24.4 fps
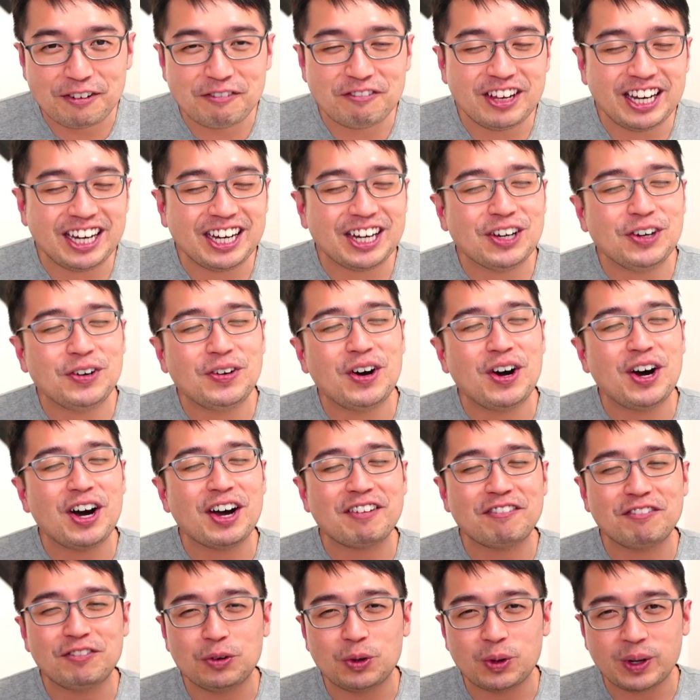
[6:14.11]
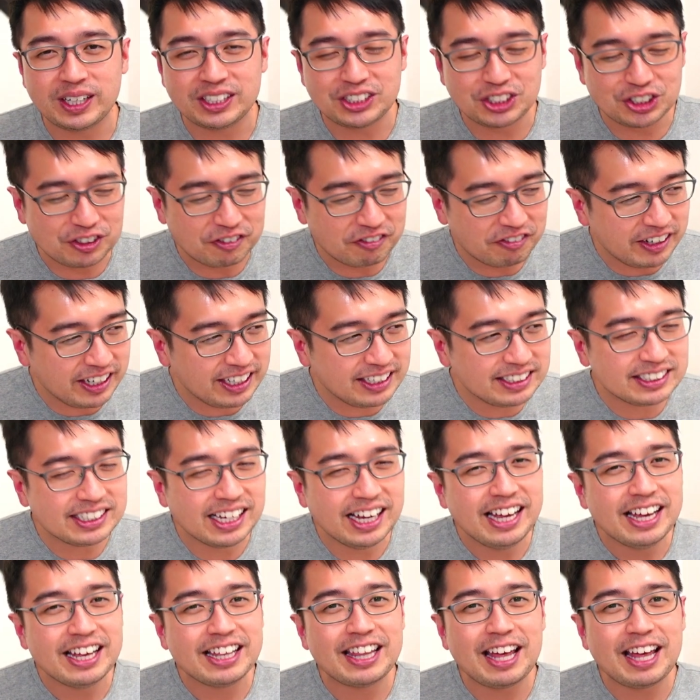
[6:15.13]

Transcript: video on Voyager fees